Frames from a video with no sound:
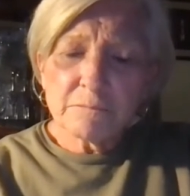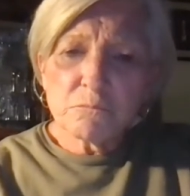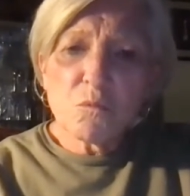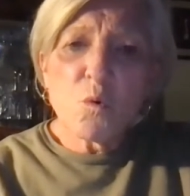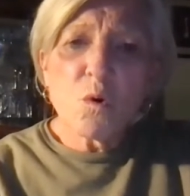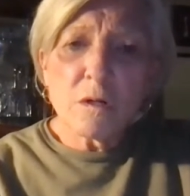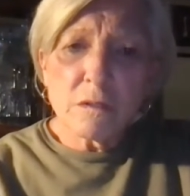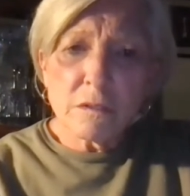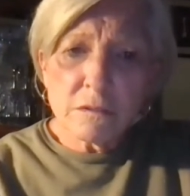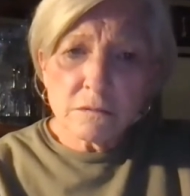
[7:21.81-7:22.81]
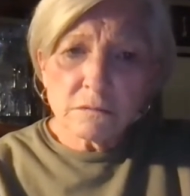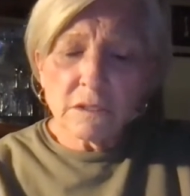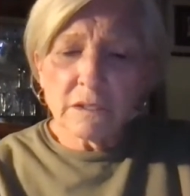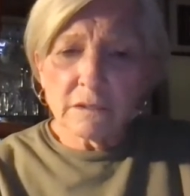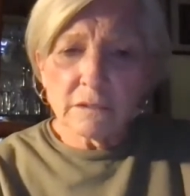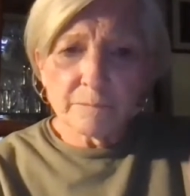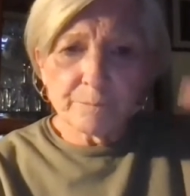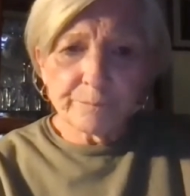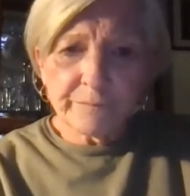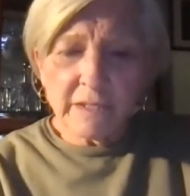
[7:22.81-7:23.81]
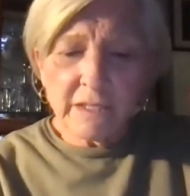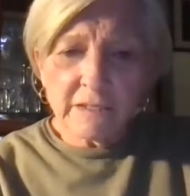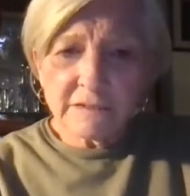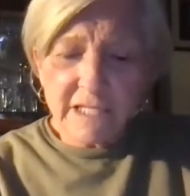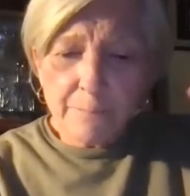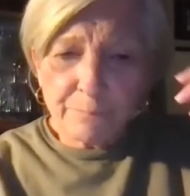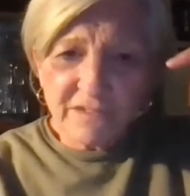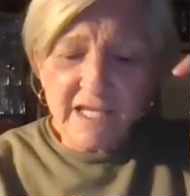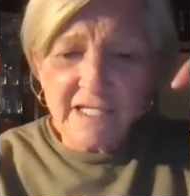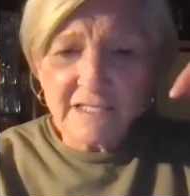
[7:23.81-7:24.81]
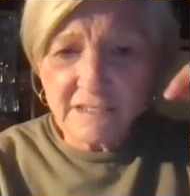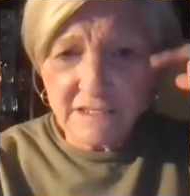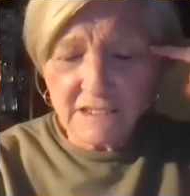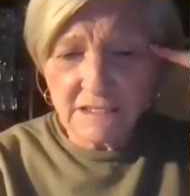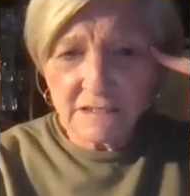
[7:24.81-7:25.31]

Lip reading: more in-depth test?